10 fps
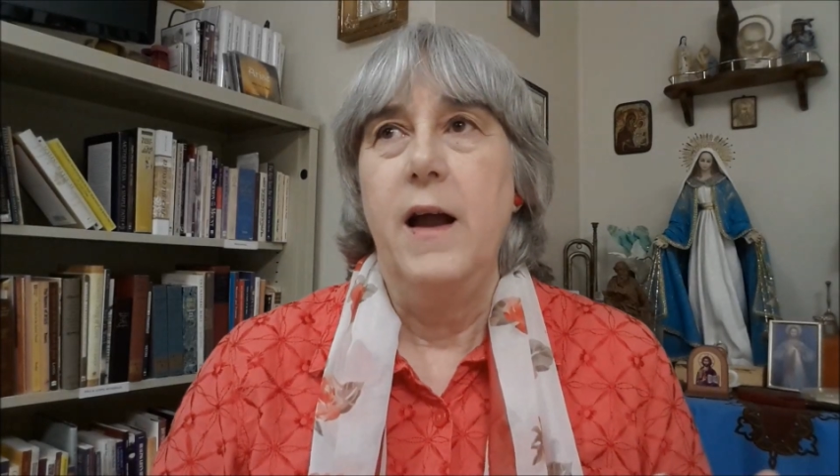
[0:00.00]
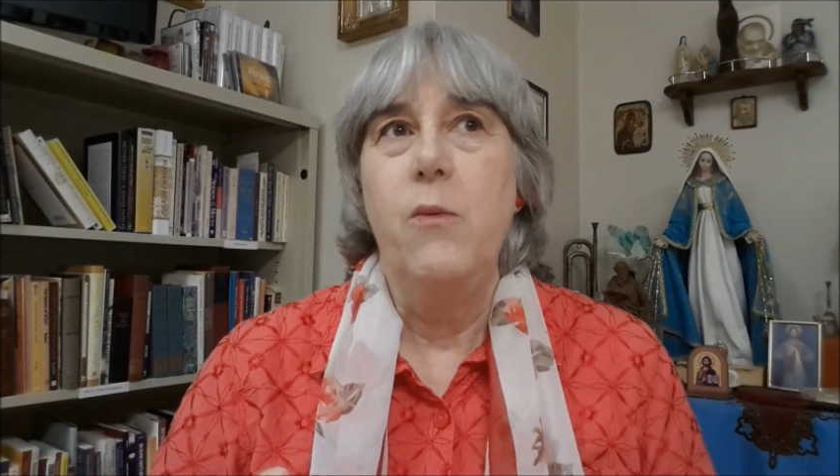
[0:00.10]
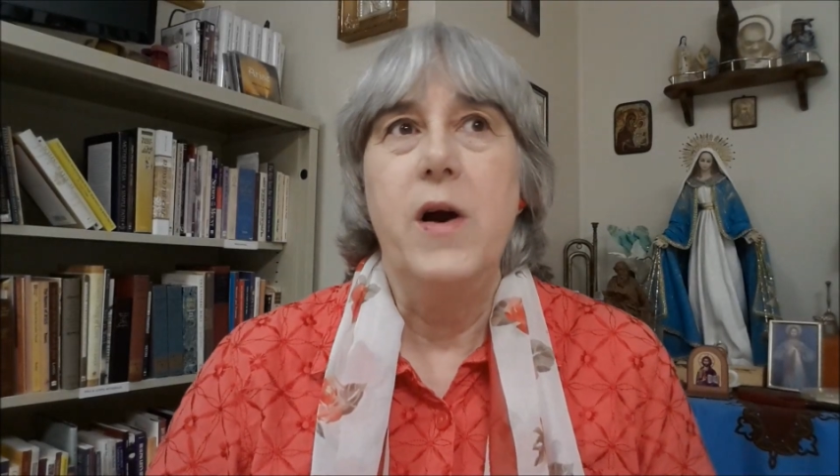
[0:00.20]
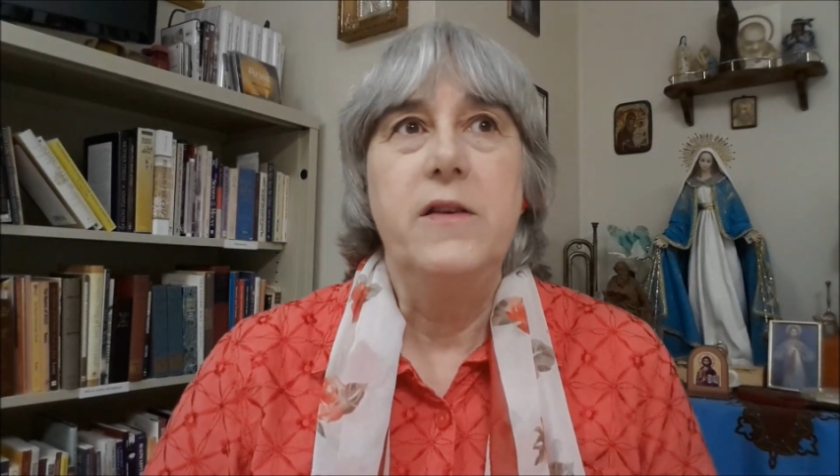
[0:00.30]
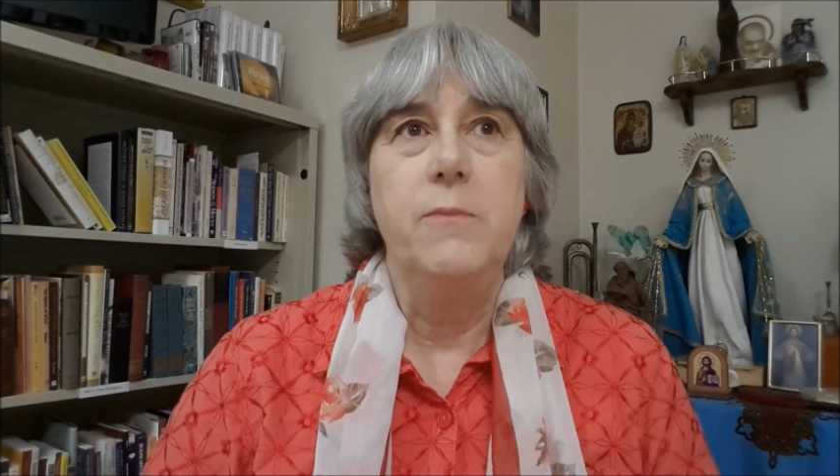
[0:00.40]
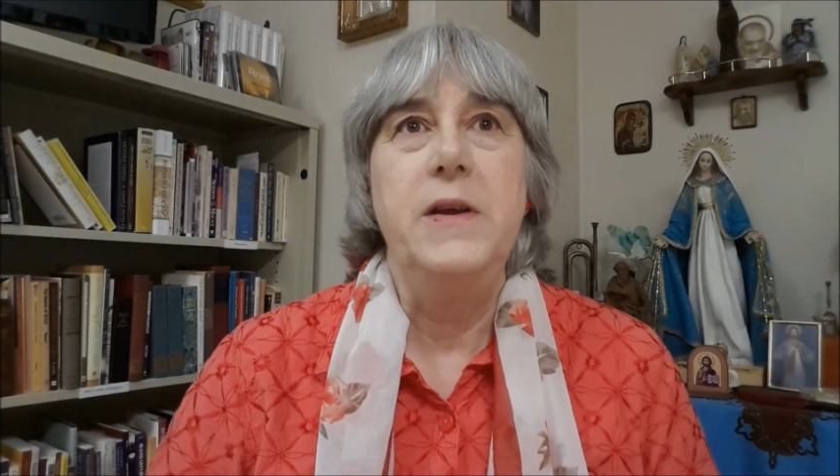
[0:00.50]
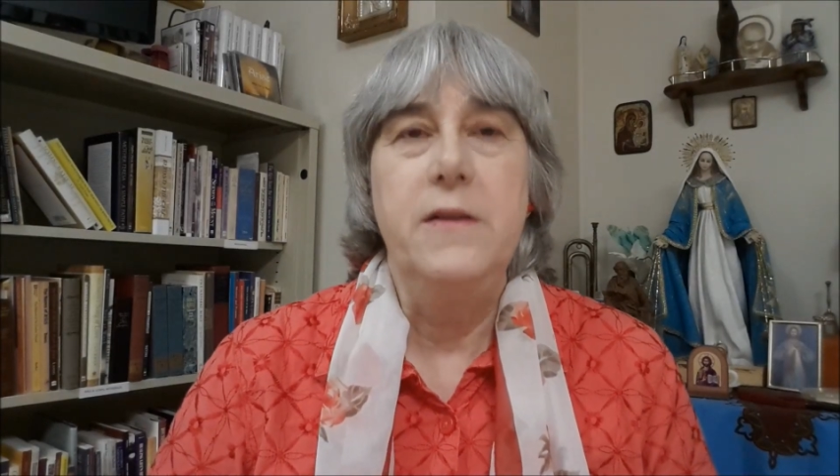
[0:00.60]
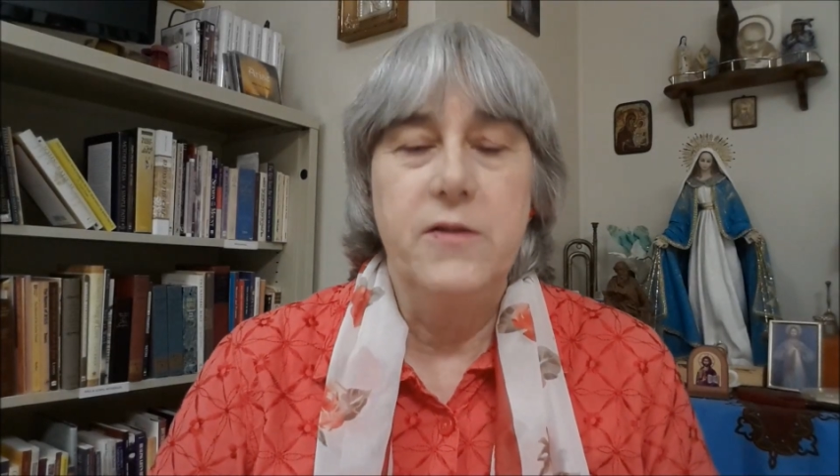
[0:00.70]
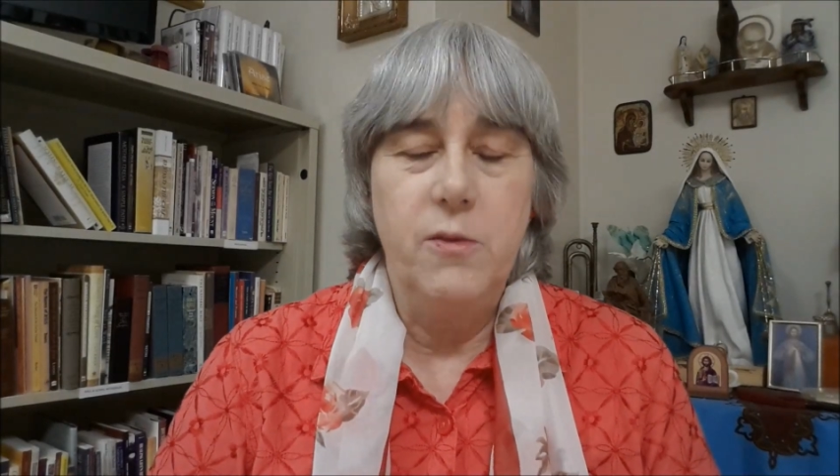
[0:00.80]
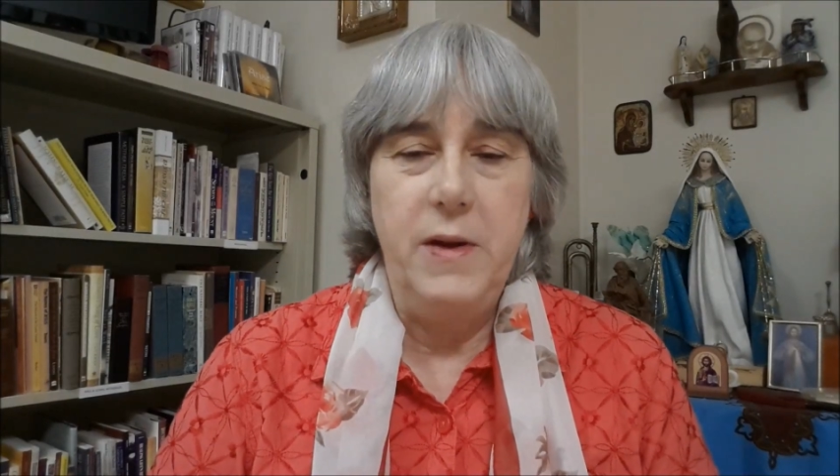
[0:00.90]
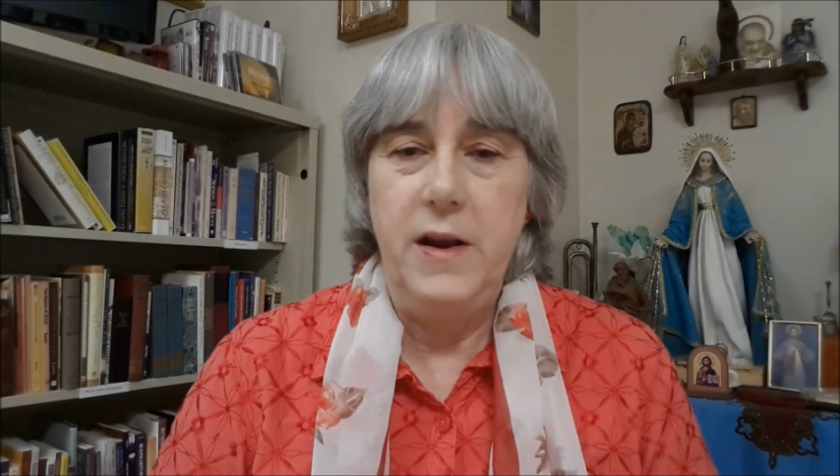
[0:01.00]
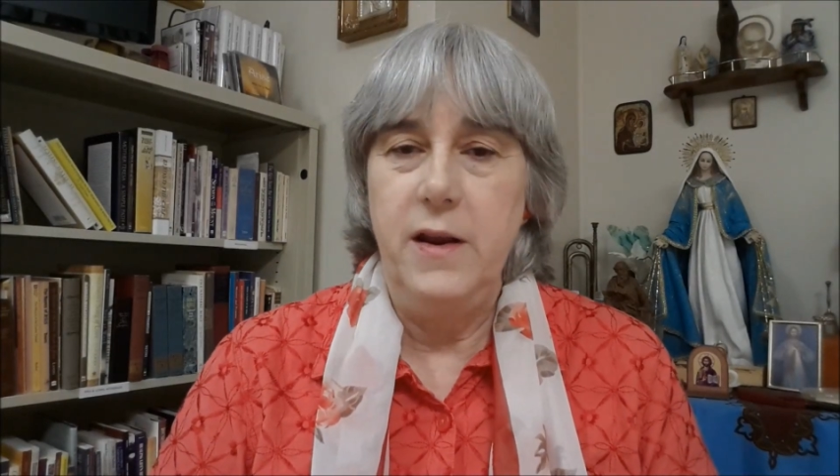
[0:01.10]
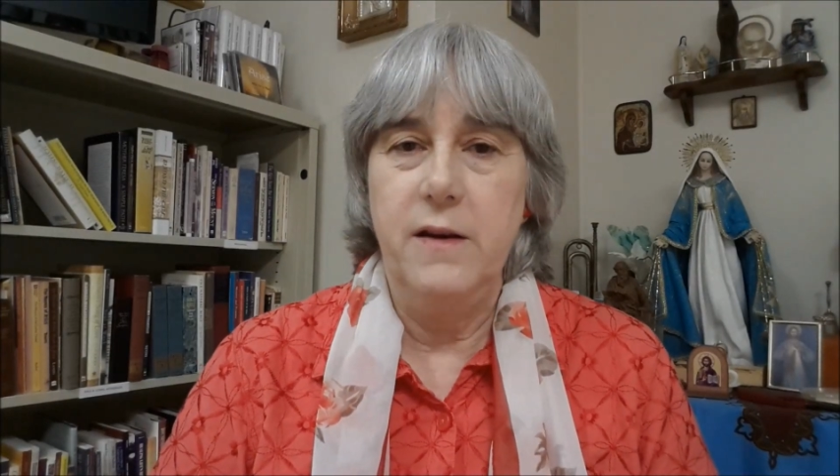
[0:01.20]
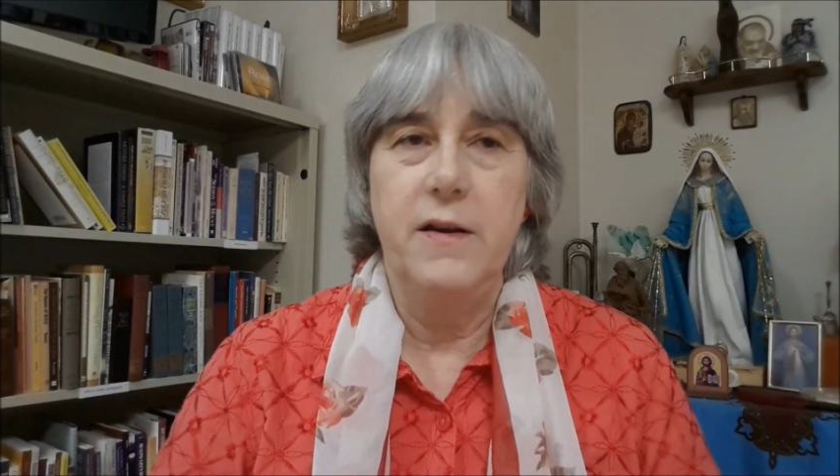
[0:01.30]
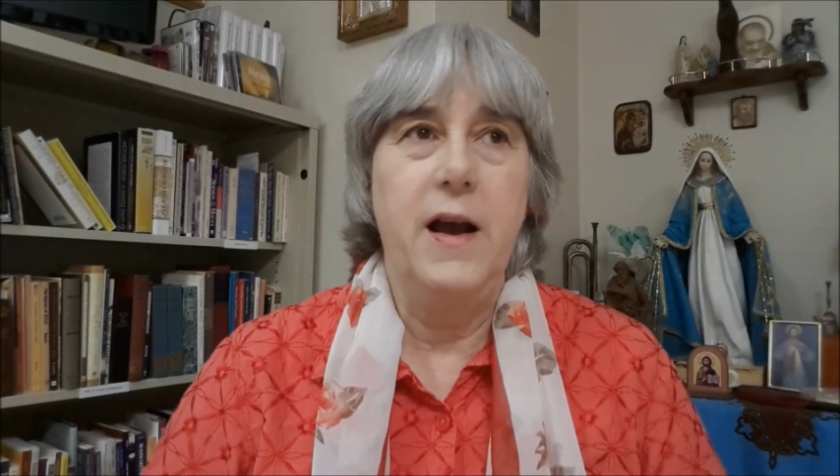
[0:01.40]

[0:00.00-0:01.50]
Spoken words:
I want to be disobedient.